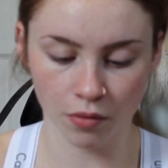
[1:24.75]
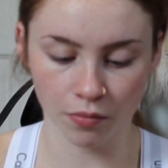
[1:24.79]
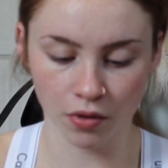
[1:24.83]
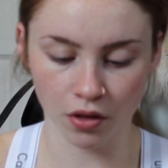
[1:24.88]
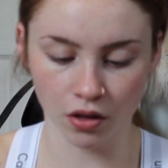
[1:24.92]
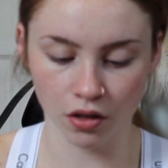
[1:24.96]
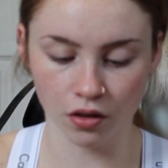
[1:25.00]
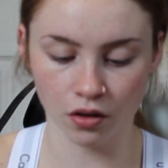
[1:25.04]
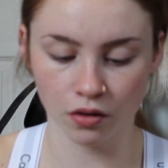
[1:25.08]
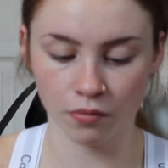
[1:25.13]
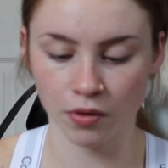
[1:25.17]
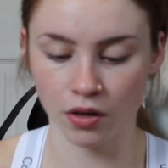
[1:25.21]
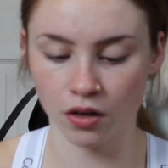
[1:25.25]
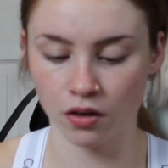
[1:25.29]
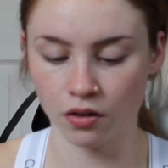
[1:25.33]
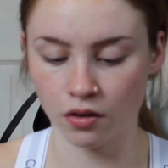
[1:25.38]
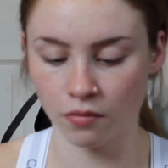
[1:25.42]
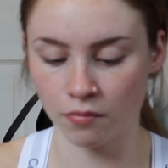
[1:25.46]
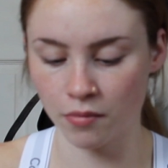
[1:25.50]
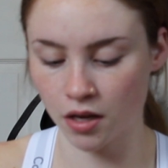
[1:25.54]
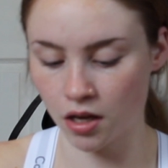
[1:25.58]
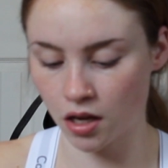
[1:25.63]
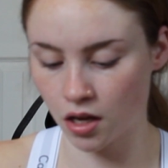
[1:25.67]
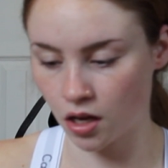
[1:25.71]
a little bit
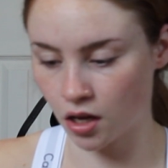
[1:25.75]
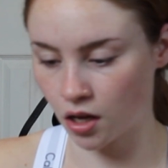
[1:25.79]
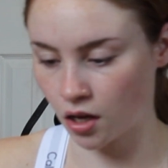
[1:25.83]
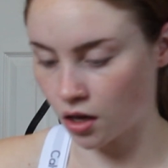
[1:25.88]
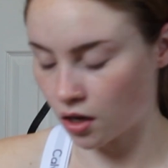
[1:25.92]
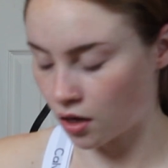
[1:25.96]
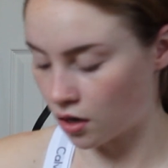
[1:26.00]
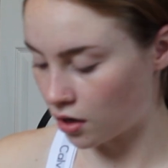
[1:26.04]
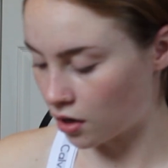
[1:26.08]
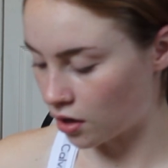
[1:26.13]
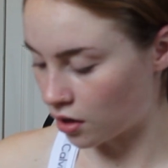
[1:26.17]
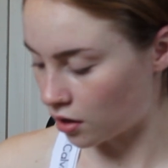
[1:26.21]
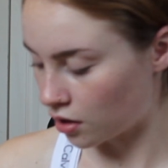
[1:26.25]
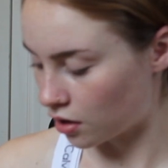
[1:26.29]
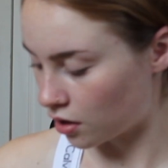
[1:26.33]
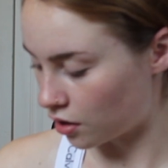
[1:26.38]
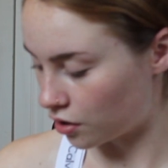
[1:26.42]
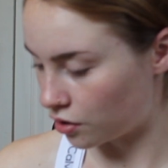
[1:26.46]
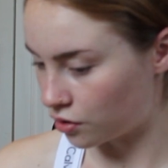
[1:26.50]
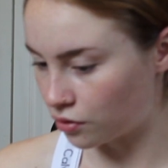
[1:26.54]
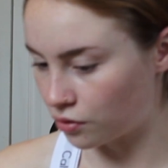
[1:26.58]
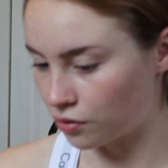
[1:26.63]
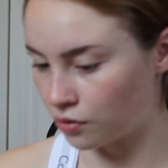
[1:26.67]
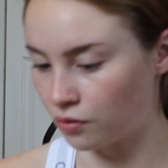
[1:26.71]
onto my hand, and then I
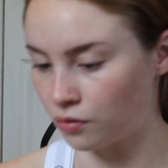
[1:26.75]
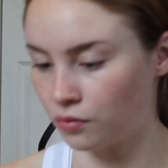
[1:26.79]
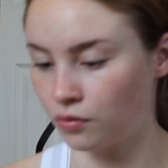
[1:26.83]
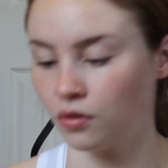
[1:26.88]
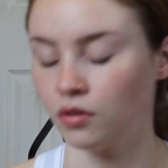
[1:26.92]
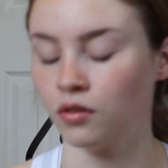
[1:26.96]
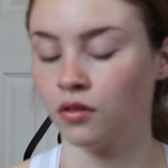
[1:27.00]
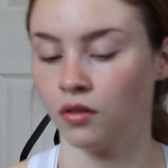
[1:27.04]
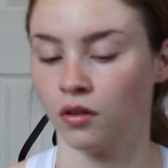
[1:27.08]
do